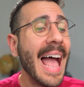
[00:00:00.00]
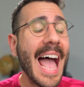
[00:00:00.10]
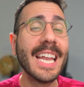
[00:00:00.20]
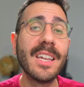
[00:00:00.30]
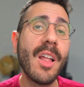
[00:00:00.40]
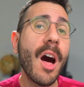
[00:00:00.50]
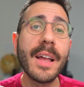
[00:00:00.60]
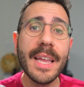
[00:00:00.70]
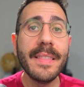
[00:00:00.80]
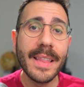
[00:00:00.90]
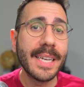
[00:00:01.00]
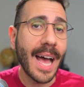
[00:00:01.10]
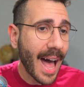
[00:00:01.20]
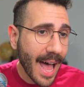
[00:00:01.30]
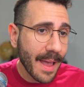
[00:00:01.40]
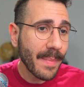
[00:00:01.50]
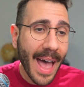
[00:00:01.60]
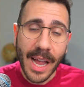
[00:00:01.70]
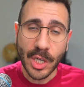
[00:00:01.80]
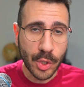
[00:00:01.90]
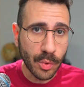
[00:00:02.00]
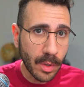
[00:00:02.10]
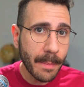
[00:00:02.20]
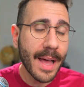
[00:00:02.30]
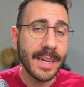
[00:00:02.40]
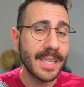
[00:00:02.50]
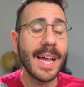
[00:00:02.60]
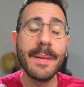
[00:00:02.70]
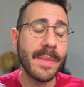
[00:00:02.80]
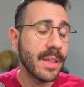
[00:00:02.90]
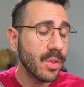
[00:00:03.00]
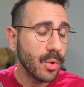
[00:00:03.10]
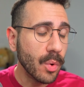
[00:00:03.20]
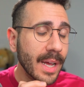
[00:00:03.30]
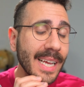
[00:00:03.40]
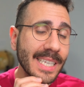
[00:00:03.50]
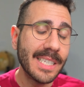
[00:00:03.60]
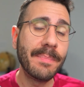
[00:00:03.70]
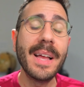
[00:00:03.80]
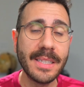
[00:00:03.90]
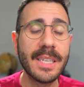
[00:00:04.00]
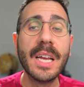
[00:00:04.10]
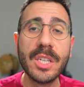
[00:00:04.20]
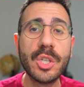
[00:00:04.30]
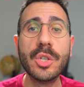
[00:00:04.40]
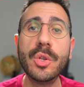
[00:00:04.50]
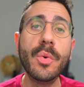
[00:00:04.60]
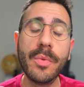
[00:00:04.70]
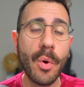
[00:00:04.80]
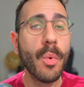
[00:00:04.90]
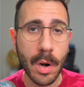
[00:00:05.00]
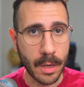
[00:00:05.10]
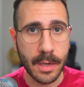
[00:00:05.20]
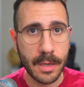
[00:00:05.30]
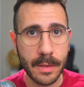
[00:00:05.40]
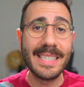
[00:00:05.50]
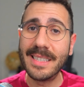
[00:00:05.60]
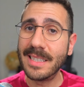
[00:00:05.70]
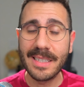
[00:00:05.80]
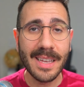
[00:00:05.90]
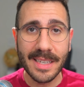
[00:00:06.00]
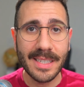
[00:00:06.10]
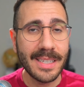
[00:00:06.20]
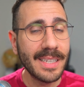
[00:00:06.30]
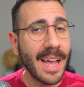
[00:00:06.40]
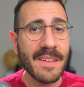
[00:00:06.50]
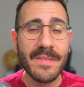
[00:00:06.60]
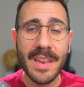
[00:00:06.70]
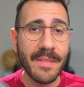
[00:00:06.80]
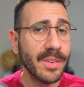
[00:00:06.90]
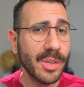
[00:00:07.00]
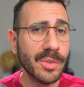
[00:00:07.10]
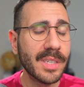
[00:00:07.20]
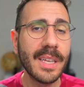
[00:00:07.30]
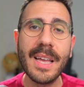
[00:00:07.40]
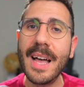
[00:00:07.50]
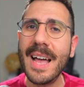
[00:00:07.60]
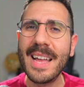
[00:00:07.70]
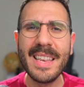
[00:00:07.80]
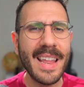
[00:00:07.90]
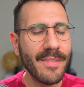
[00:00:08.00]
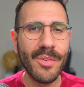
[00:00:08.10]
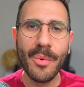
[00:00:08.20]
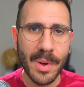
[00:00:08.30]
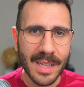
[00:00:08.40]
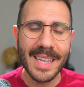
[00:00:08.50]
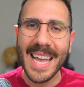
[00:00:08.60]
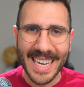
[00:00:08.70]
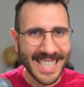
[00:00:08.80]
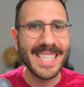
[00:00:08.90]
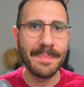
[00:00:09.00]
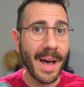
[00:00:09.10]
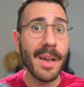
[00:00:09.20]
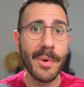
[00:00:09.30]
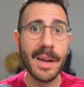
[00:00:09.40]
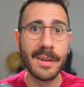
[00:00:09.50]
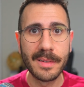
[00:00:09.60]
and logging the time, the actual amount of time that you spent to do the work. It's disgusting. I've never used it. I never will. And it's spyware.